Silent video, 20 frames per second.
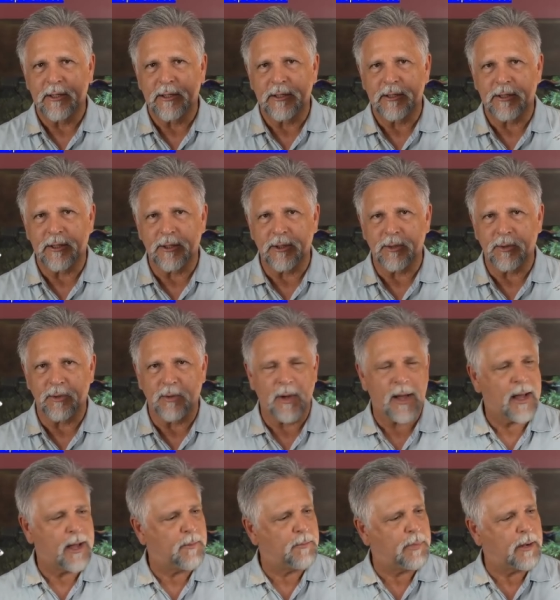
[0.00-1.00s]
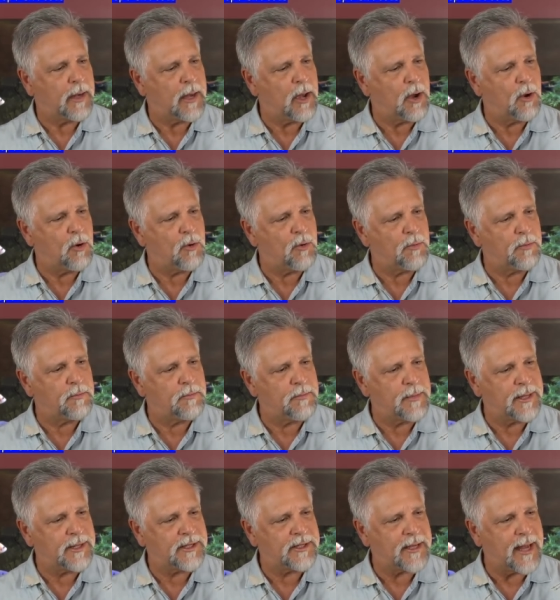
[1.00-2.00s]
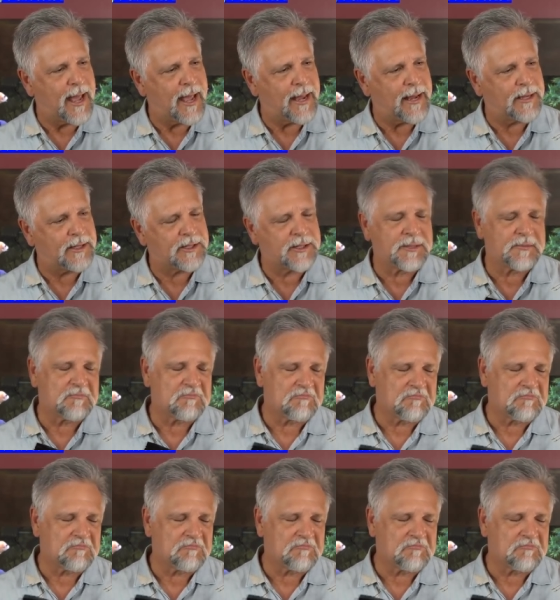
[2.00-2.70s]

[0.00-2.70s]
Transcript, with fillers: to uh, below mid-size